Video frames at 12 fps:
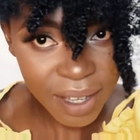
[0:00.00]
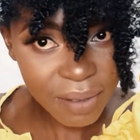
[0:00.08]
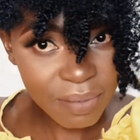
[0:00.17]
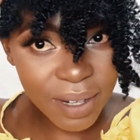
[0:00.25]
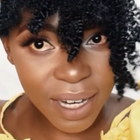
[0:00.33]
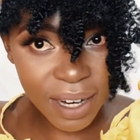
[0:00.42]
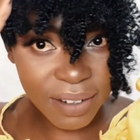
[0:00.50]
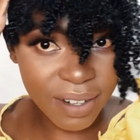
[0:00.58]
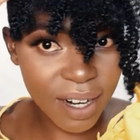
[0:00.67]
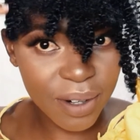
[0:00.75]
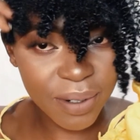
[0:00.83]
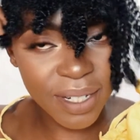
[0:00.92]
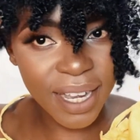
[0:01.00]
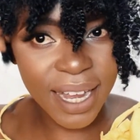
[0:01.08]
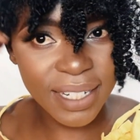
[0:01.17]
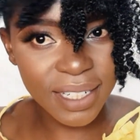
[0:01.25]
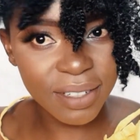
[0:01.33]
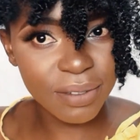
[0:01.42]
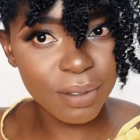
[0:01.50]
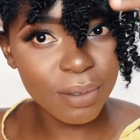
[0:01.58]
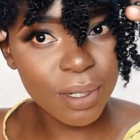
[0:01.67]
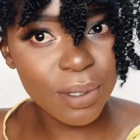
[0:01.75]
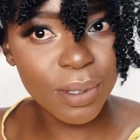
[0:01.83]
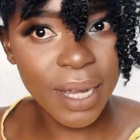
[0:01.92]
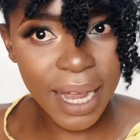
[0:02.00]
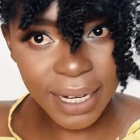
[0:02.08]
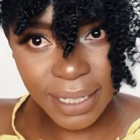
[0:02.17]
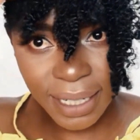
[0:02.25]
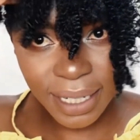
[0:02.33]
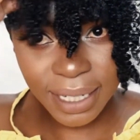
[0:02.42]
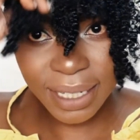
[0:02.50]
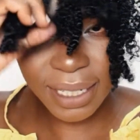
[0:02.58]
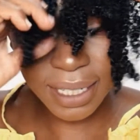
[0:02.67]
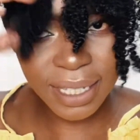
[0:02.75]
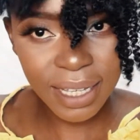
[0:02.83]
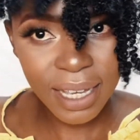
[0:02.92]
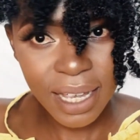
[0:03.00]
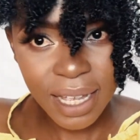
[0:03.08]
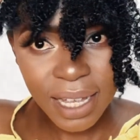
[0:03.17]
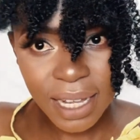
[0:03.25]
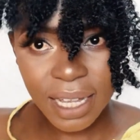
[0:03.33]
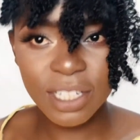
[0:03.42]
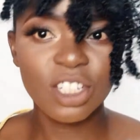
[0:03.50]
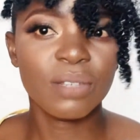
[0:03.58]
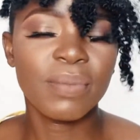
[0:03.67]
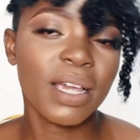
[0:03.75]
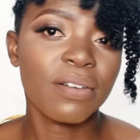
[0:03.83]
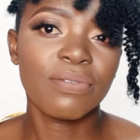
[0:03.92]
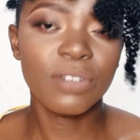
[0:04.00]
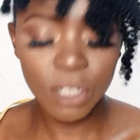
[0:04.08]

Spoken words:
around, cut it if you want to cut it. I just make a fringe,